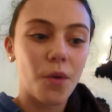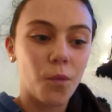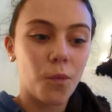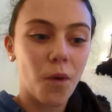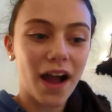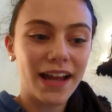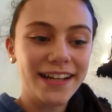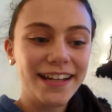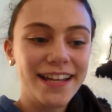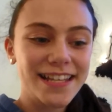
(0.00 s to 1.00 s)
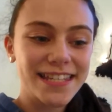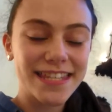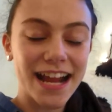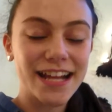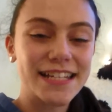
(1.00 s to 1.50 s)
one
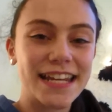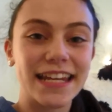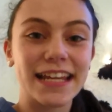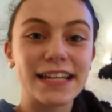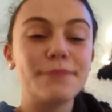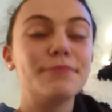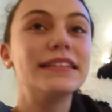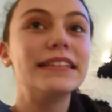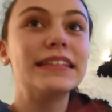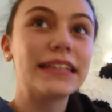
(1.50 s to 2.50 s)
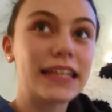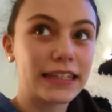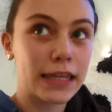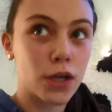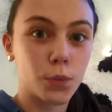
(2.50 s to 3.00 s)
section
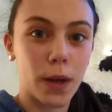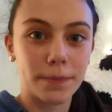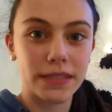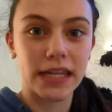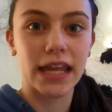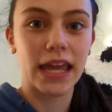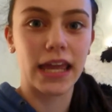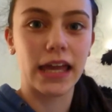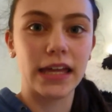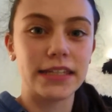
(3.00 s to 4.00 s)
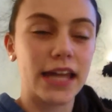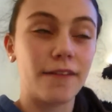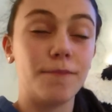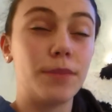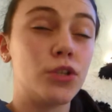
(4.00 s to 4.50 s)
completely corrupted and
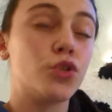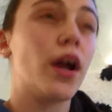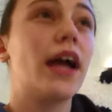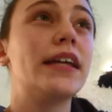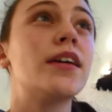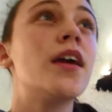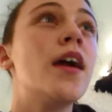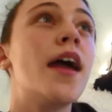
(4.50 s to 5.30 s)
I've been trying